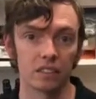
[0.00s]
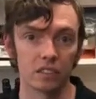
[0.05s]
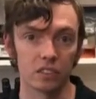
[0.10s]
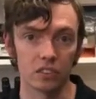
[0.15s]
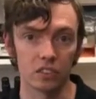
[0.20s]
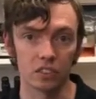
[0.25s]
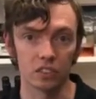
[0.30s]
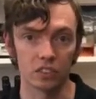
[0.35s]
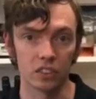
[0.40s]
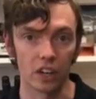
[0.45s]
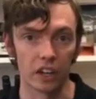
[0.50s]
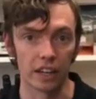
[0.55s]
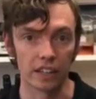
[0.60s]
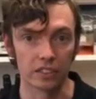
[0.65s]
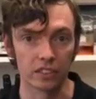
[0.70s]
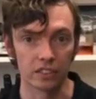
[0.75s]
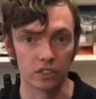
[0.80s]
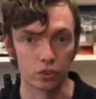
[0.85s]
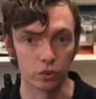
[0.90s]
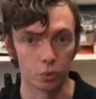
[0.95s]

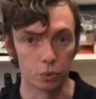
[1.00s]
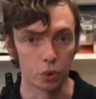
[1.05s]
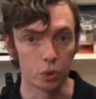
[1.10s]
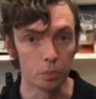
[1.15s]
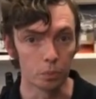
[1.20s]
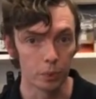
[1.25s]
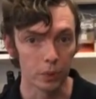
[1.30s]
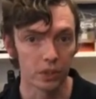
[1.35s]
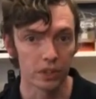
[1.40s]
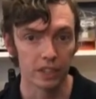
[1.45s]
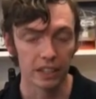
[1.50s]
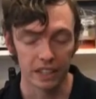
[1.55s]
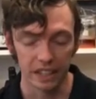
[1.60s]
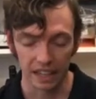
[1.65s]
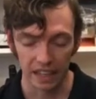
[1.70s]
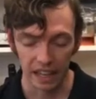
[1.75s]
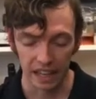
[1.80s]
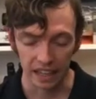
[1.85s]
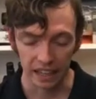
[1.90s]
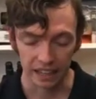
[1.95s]
size group
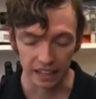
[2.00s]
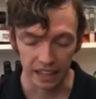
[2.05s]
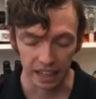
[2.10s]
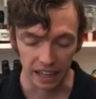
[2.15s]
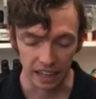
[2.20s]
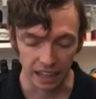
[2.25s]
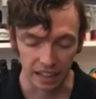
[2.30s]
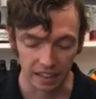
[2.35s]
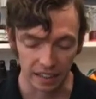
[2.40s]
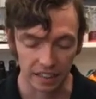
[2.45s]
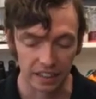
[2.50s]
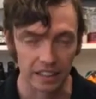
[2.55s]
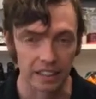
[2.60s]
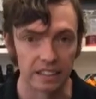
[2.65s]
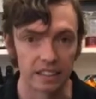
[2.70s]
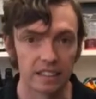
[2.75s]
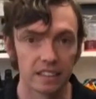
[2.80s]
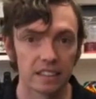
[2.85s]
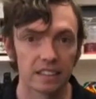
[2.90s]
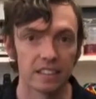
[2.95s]
are the
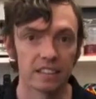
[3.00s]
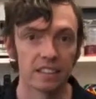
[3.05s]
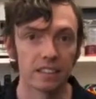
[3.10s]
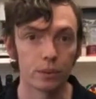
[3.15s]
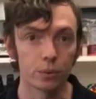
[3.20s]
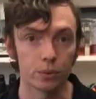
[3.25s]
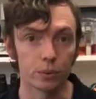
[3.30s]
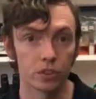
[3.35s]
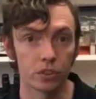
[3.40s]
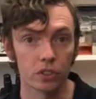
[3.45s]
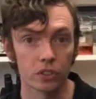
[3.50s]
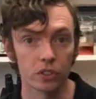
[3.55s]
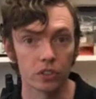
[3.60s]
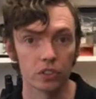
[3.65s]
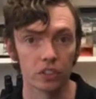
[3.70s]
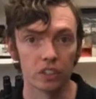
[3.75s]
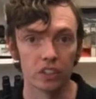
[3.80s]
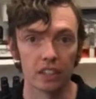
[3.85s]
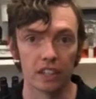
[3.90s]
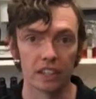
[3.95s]
silts.
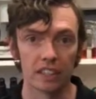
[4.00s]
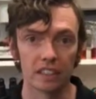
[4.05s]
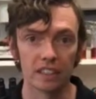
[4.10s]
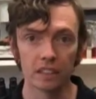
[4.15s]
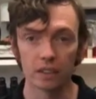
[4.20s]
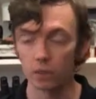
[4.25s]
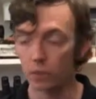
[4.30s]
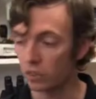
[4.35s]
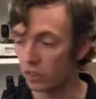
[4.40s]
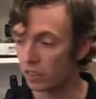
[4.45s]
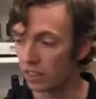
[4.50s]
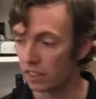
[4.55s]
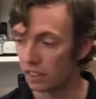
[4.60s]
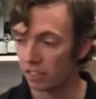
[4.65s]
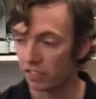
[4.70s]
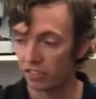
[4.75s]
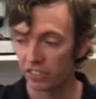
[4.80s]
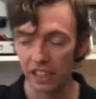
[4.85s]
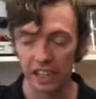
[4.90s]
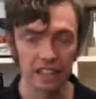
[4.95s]
And silts,
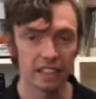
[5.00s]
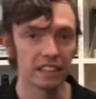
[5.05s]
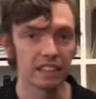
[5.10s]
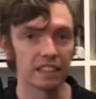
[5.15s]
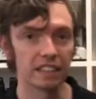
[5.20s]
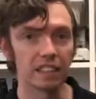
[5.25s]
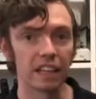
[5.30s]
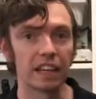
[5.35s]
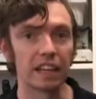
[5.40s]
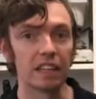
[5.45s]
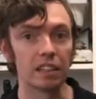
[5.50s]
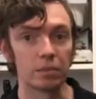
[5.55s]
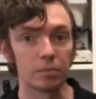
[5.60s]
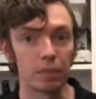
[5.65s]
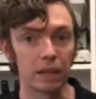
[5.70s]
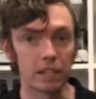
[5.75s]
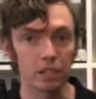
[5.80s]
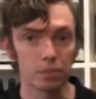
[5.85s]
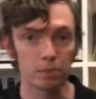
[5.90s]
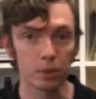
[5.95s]
if sand is a
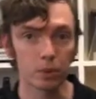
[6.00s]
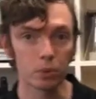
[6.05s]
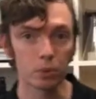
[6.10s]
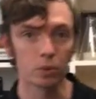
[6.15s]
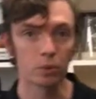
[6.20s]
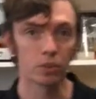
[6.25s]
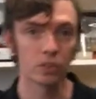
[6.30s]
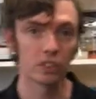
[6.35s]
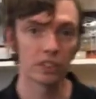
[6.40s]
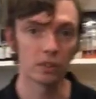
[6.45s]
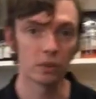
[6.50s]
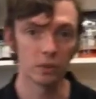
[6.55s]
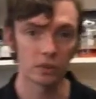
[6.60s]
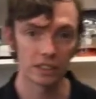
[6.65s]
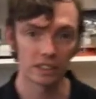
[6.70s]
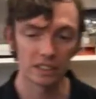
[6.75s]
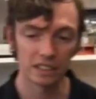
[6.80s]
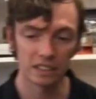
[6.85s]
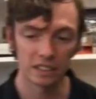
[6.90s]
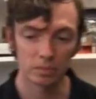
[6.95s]
beach ball, silt
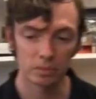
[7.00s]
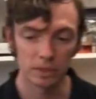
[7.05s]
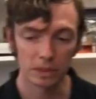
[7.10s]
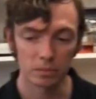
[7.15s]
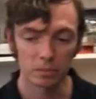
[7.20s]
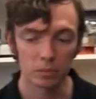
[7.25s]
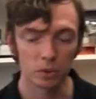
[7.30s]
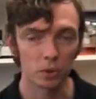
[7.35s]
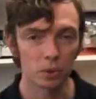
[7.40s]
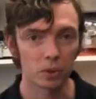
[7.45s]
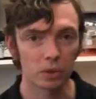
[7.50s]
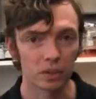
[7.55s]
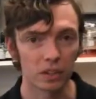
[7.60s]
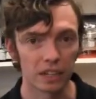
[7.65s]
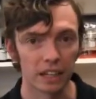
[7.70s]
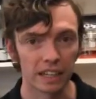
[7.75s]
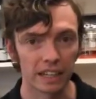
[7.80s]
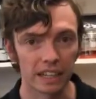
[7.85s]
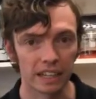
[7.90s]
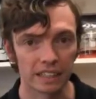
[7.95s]
is a bit more
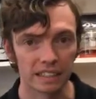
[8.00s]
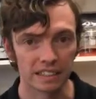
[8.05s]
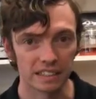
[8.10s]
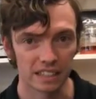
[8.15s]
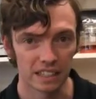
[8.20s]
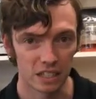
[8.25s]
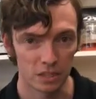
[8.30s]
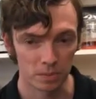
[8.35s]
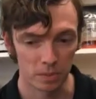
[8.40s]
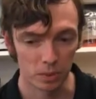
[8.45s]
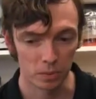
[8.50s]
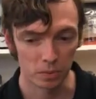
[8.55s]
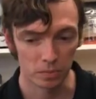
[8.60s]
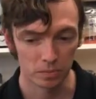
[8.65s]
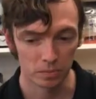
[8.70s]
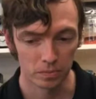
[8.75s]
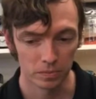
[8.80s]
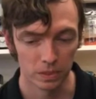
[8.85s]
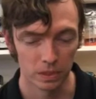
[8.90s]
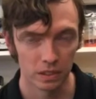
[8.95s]
like a tennis ball.
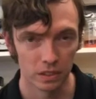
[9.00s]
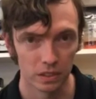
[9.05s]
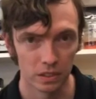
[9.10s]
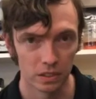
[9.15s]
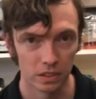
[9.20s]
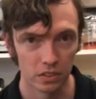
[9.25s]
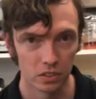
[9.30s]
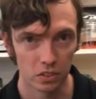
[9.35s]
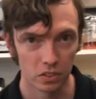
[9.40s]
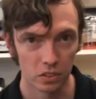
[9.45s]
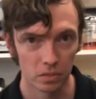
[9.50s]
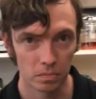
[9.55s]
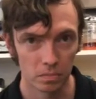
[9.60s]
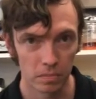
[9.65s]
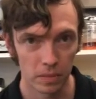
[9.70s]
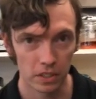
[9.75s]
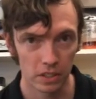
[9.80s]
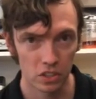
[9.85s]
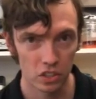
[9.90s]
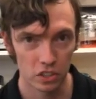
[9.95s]
So
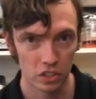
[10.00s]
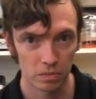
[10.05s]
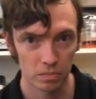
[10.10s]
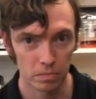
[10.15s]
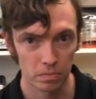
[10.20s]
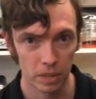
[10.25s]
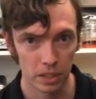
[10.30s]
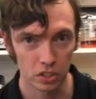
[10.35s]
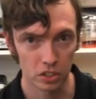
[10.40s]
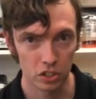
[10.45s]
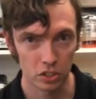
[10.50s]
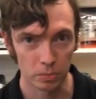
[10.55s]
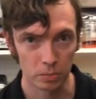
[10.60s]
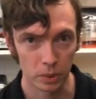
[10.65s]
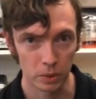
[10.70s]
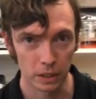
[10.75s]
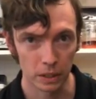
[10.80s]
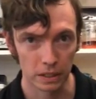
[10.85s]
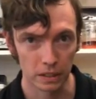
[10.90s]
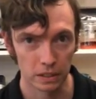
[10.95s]
much, much
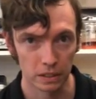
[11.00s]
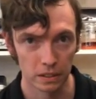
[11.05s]
smaller.